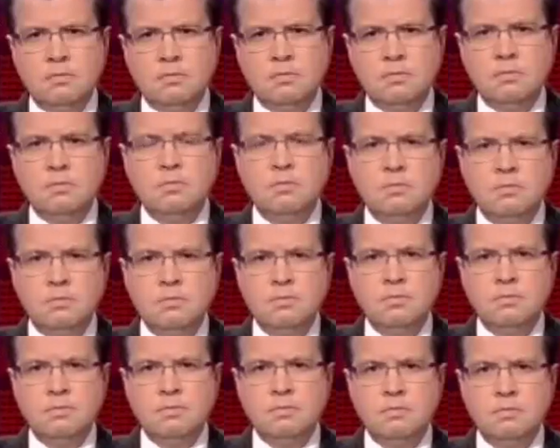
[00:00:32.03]

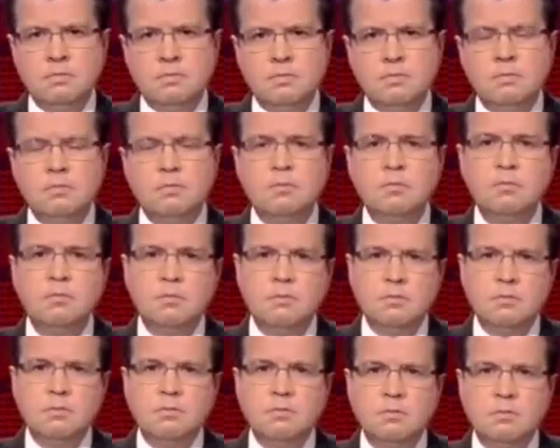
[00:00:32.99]

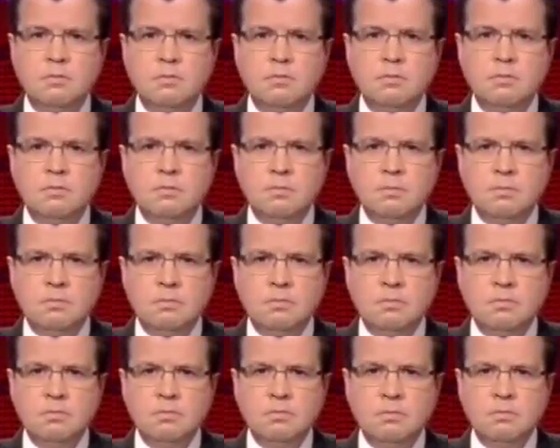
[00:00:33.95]

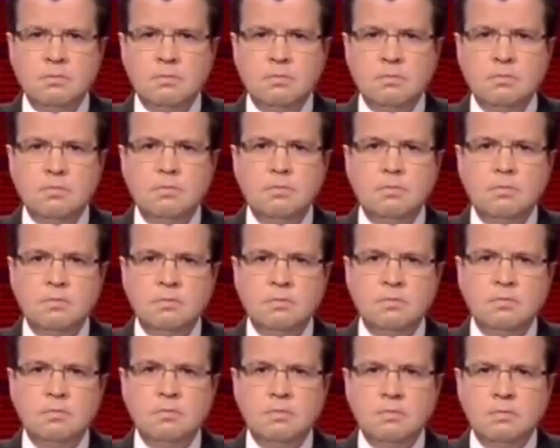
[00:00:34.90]

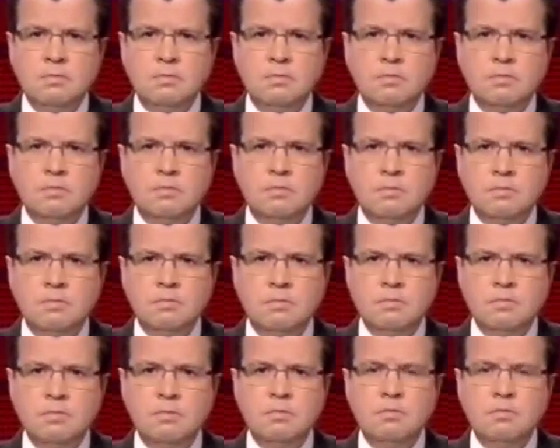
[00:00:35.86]
(not speaking)